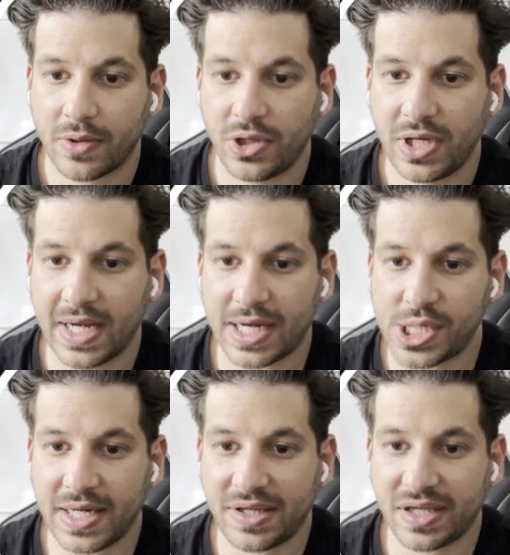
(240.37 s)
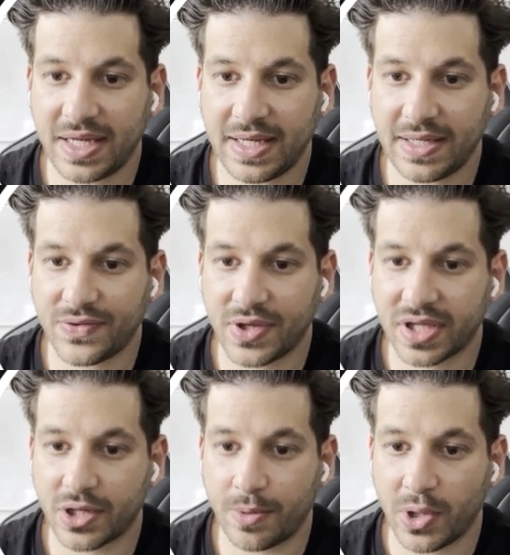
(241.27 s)
you can actually see the
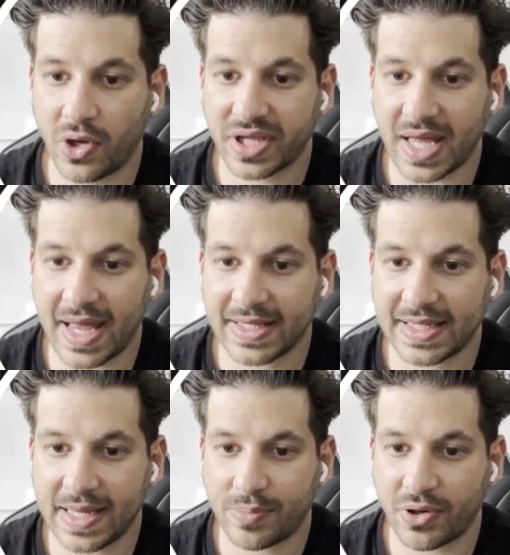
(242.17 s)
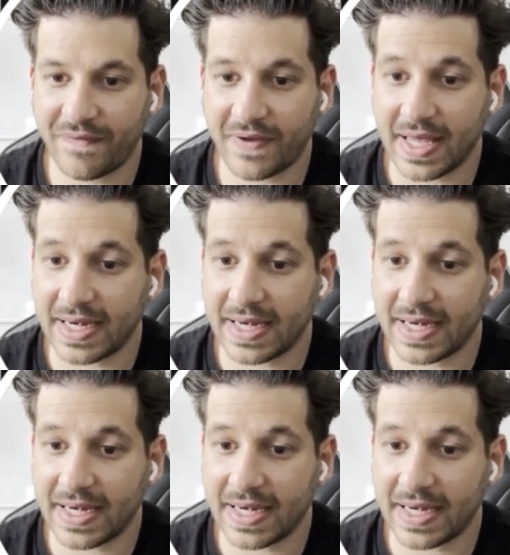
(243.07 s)
stop loss and take profit.